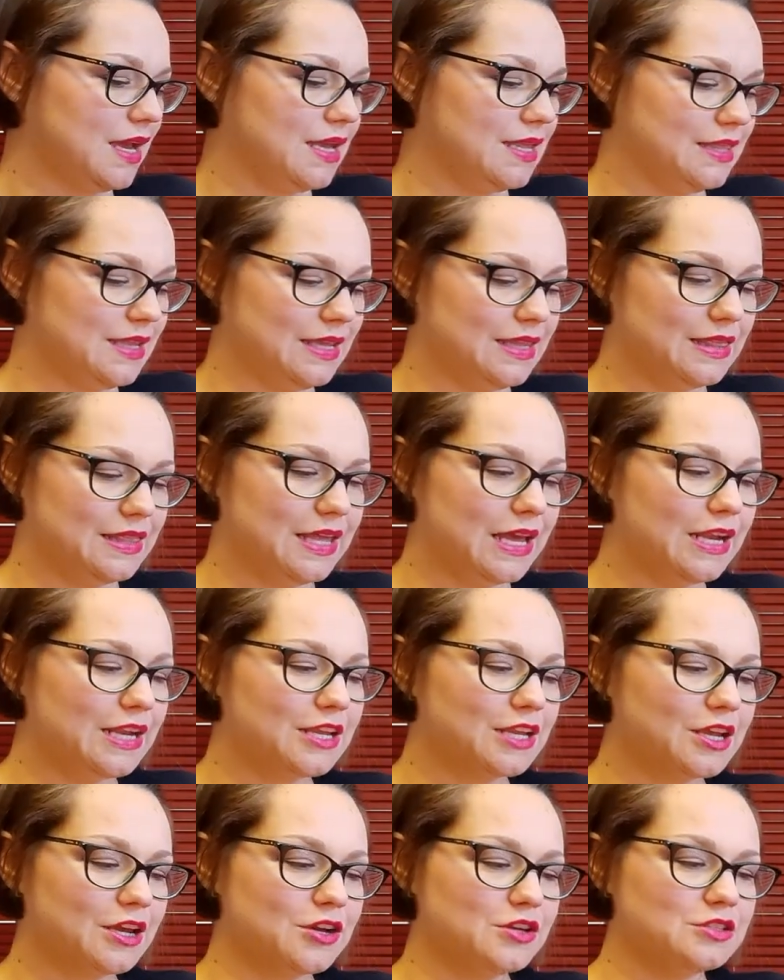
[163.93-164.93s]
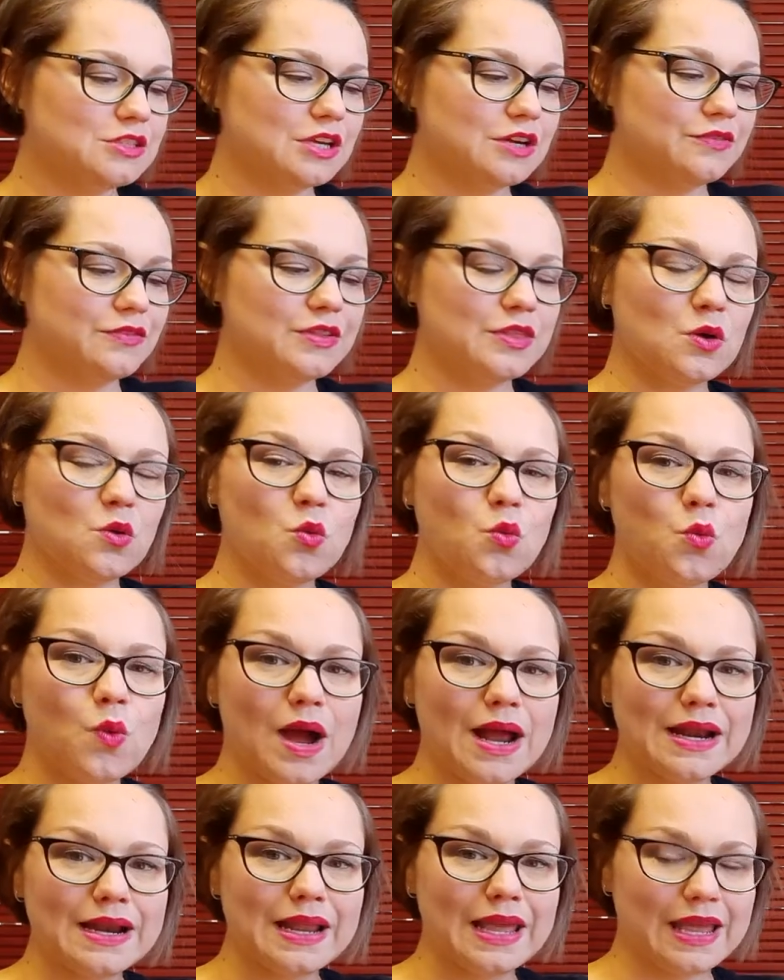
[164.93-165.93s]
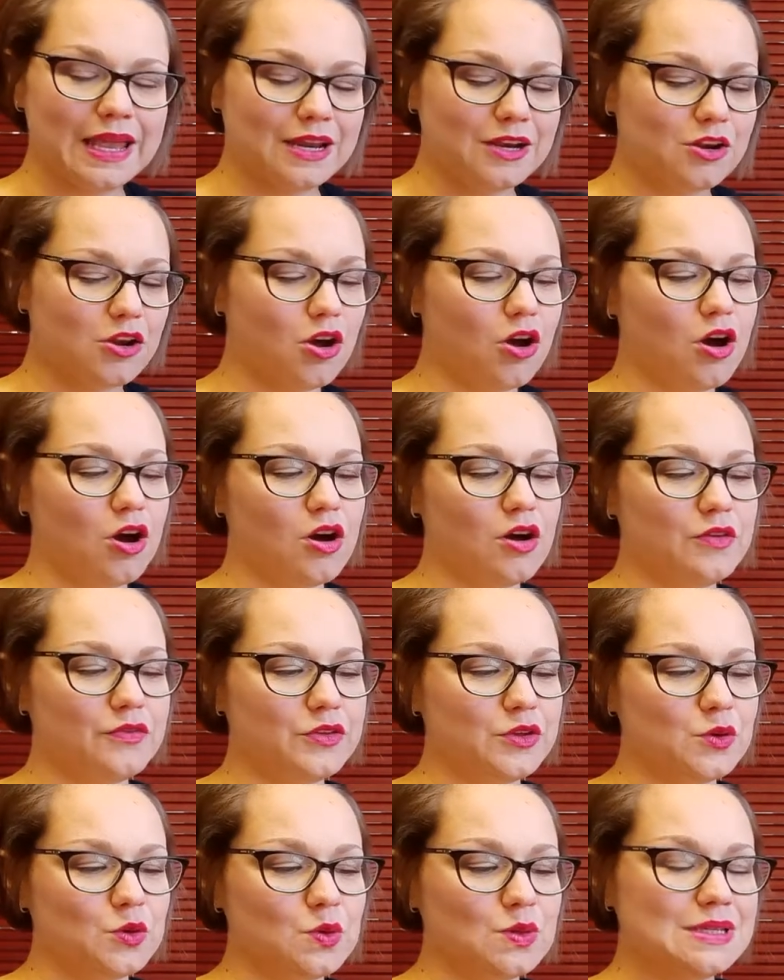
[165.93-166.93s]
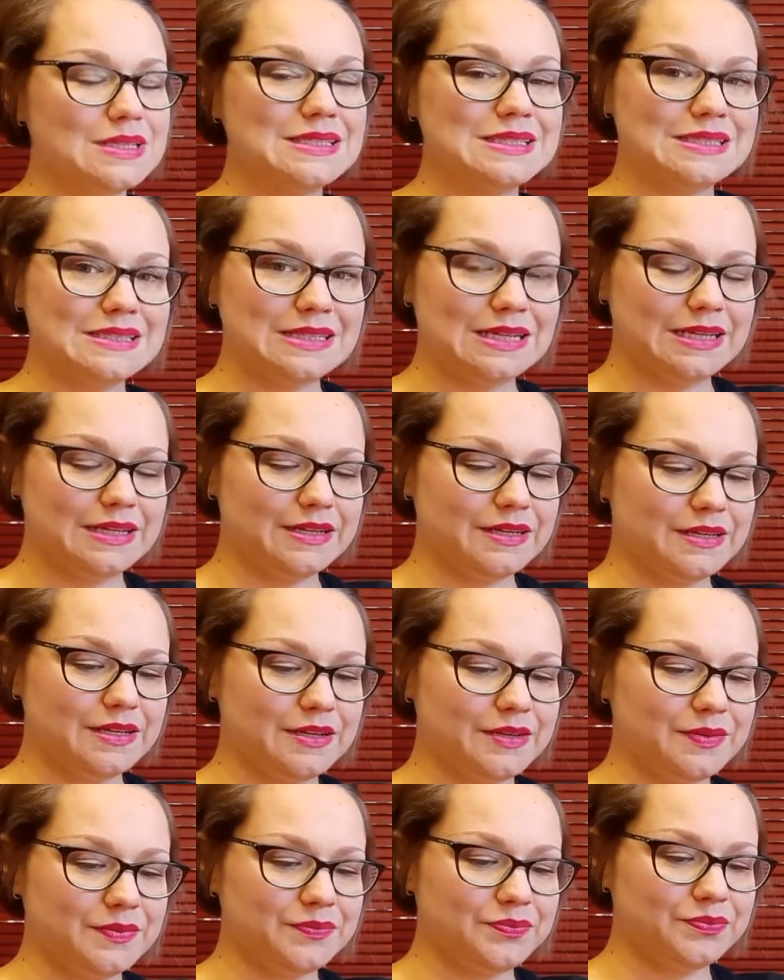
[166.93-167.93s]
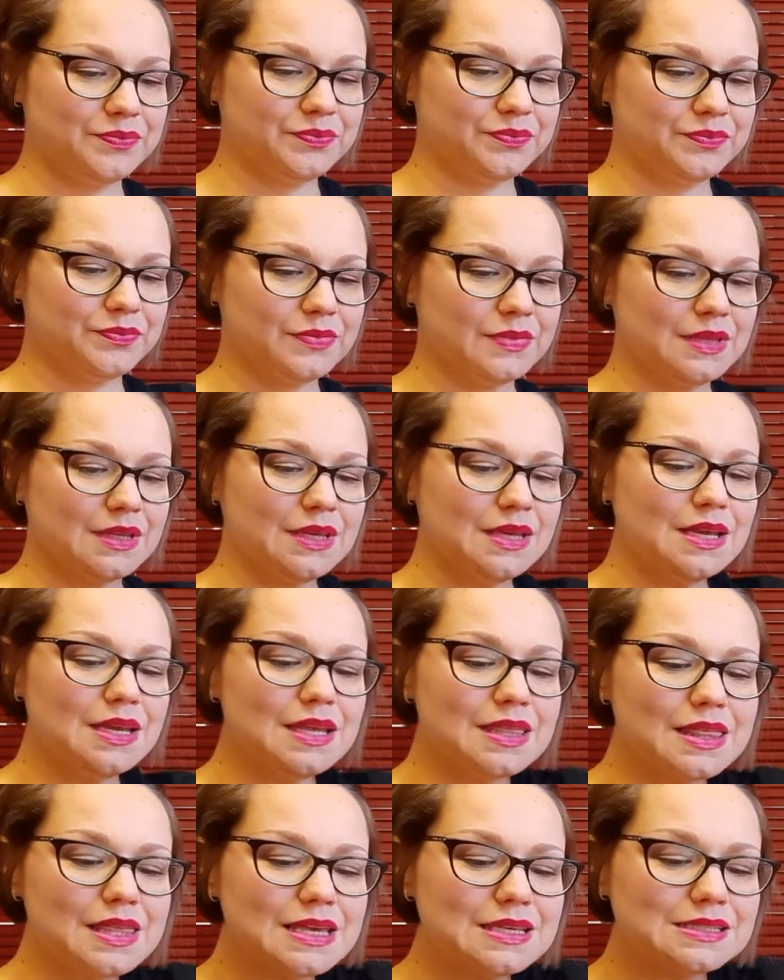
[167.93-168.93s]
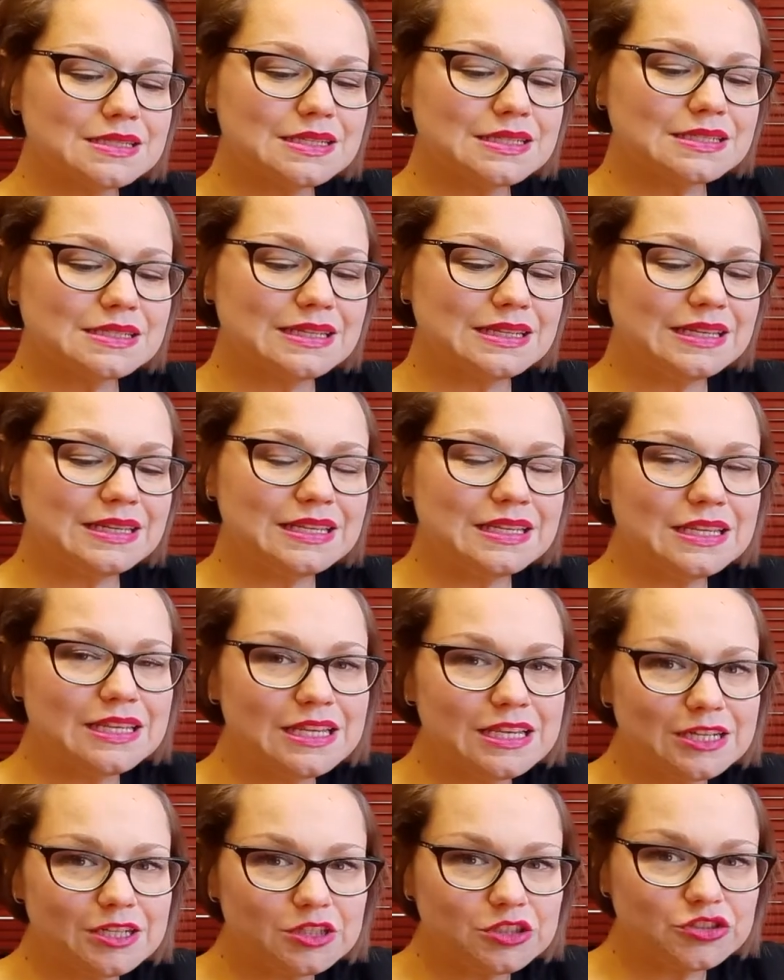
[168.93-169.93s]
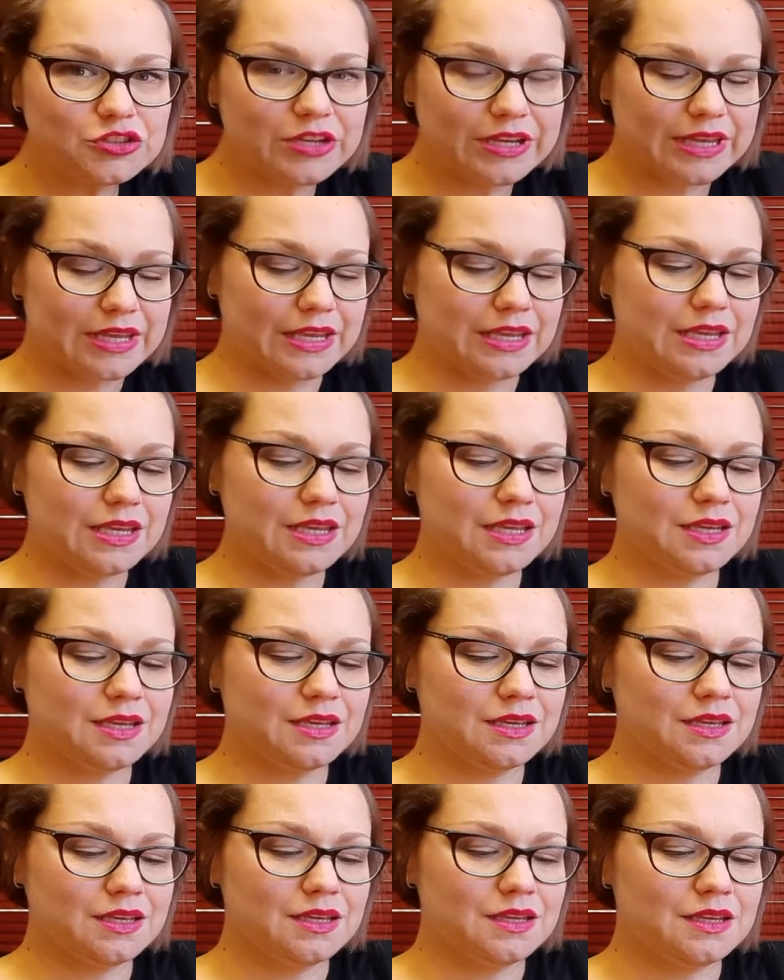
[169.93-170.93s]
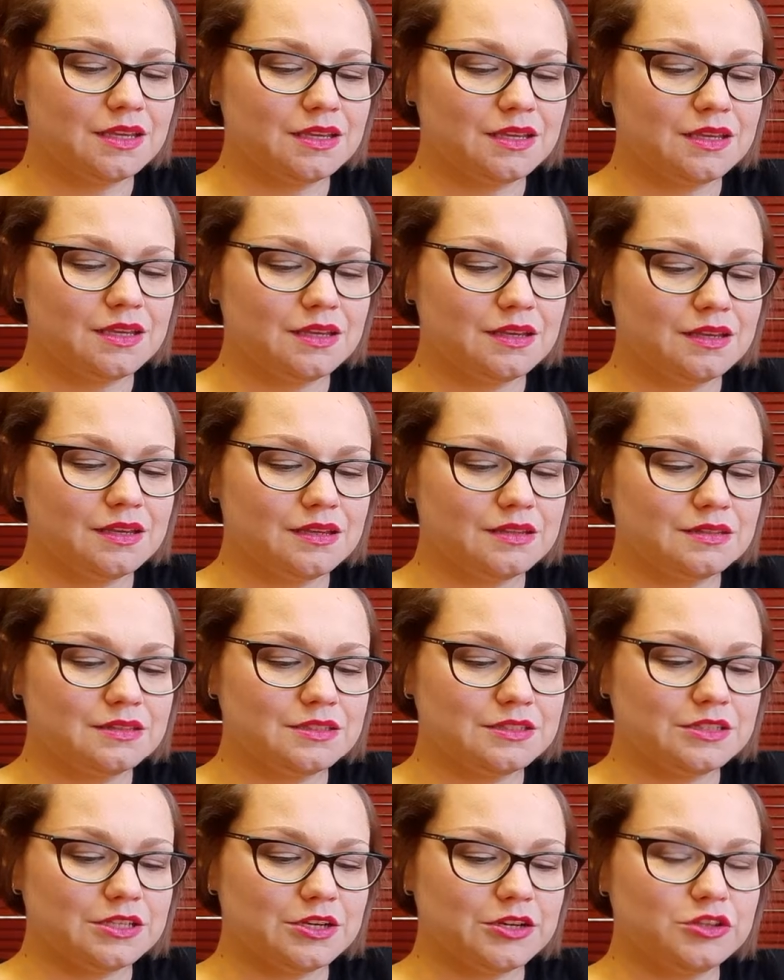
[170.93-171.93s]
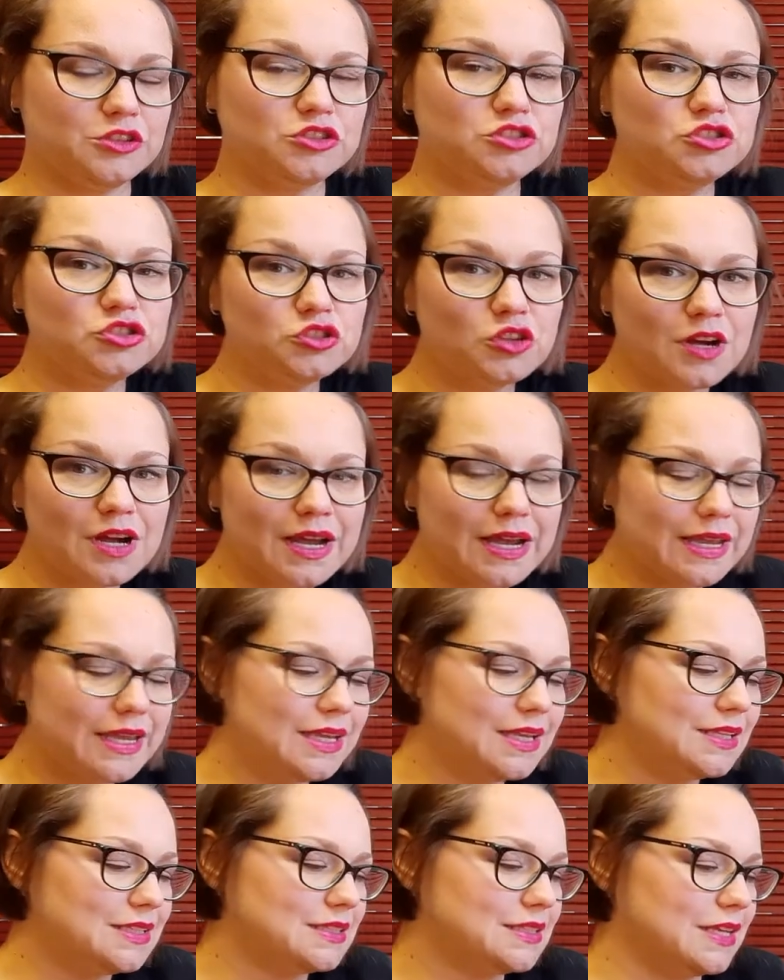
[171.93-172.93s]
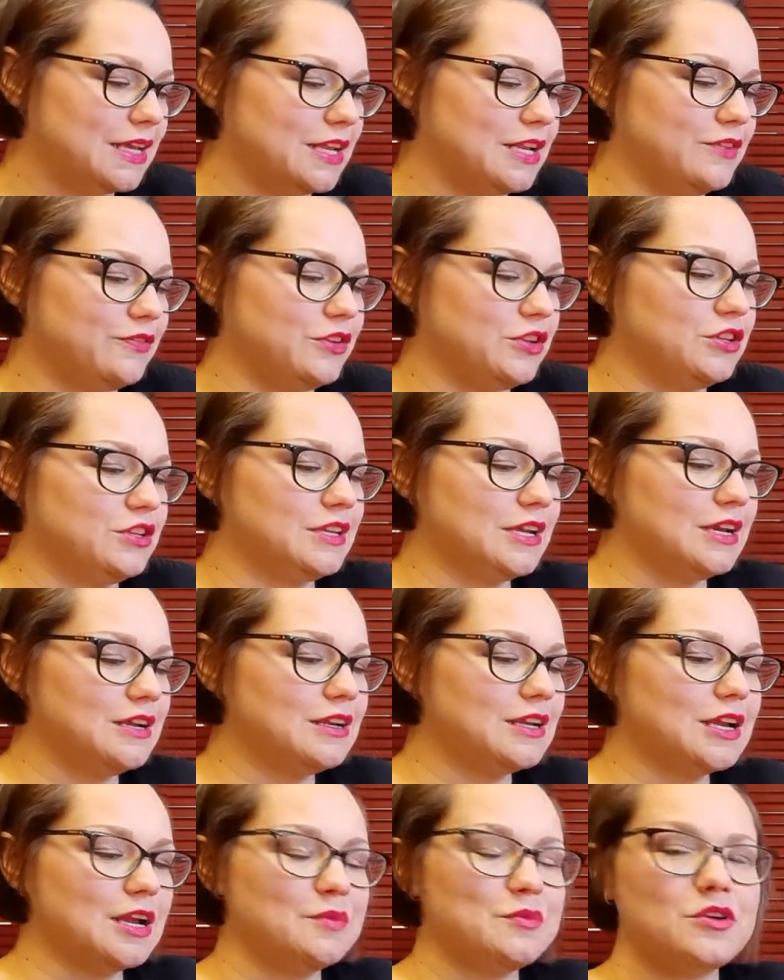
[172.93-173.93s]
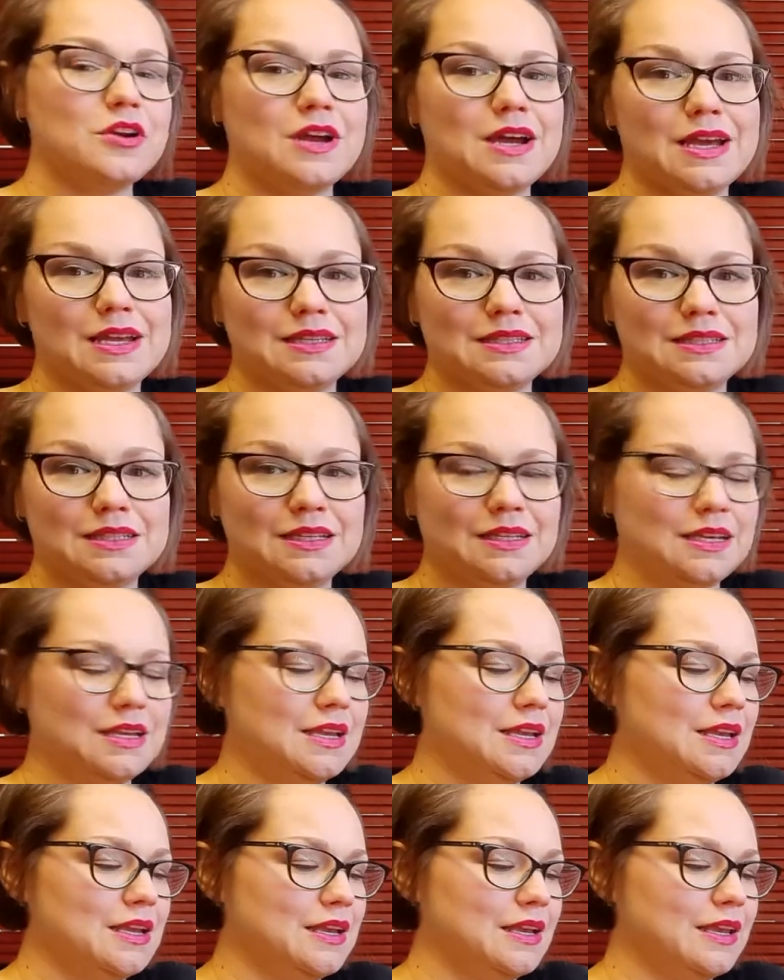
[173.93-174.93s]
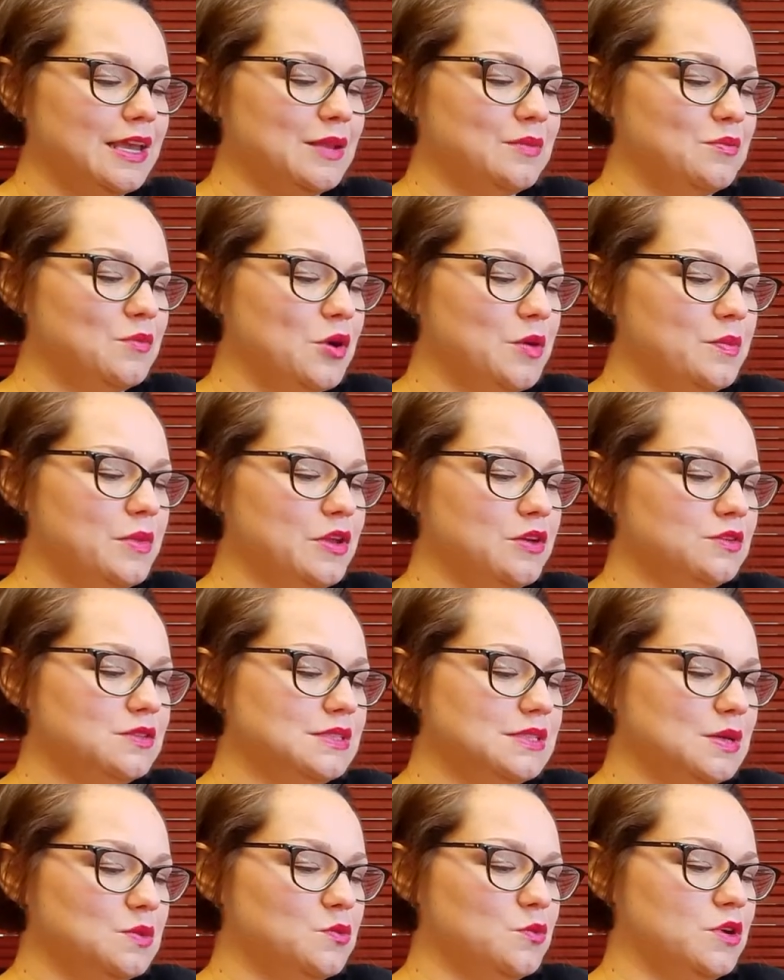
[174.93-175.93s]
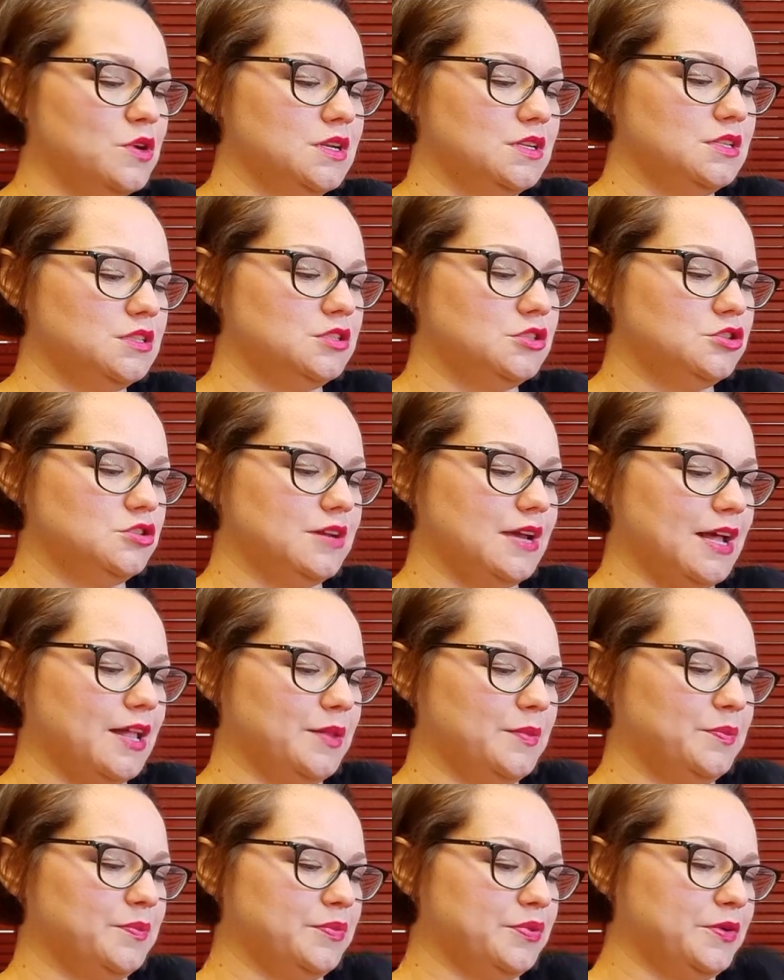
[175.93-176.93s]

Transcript: And then that goes over the one end of your cylinder. This is a little tricky, so try it, and if you don't come right, get mommy or someone to help.